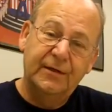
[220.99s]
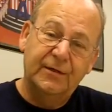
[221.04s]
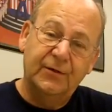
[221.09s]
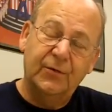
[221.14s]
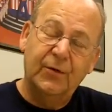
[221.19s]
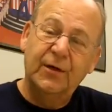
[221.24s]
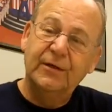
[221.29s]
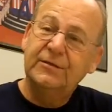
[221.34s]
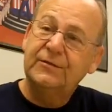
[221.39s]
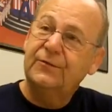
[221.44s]

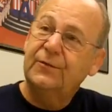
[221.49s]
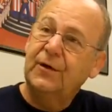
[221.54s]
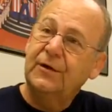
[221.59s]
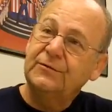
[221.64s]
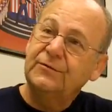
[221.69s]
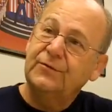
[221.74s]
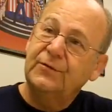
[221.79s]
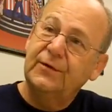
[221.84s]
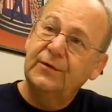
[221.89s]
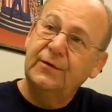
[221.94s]
to raise
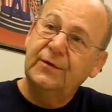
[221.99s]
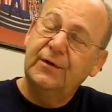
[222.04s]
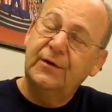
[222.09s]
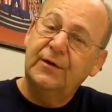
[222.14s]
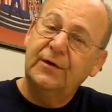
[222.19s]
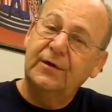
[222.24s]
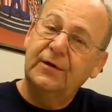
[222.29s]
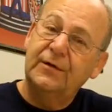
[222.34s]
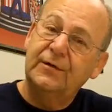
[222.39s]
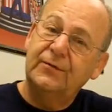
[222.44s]
funds for
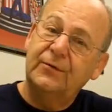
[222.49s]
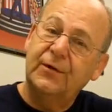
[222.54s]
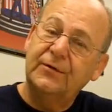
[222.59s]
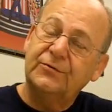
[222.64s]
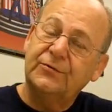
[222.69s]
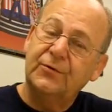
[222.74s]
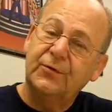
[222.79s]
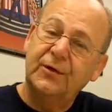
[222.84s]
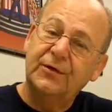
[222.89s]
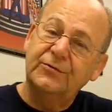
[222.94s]
the
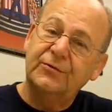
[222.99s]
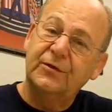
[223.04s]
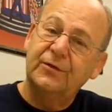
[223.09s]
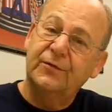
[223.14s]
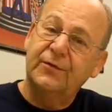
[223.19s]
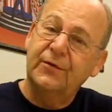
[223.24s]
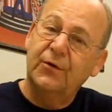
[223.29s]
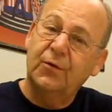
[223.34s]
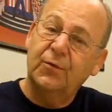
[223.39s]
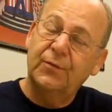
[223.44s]
restoration
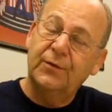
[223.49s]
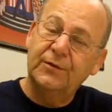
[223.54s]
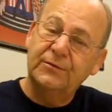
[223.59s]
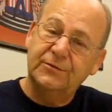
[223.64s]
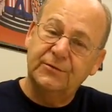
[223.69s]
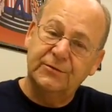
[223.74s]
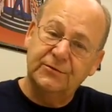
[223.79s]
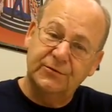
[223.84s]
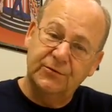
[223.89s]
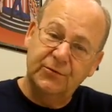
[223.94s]
of the old
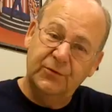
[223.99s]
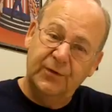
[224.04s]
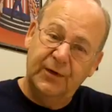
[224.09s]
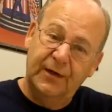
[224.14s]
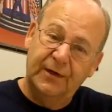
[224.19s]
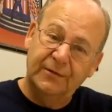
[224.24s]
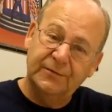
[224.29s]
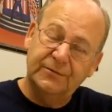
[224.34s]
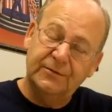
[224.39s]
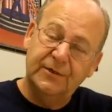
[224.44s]
Pisgah
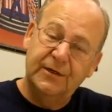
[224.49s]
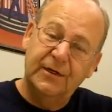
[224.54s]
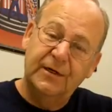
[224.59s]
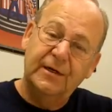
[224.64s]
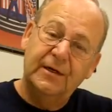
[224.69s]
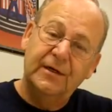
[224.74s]
Schoolhouse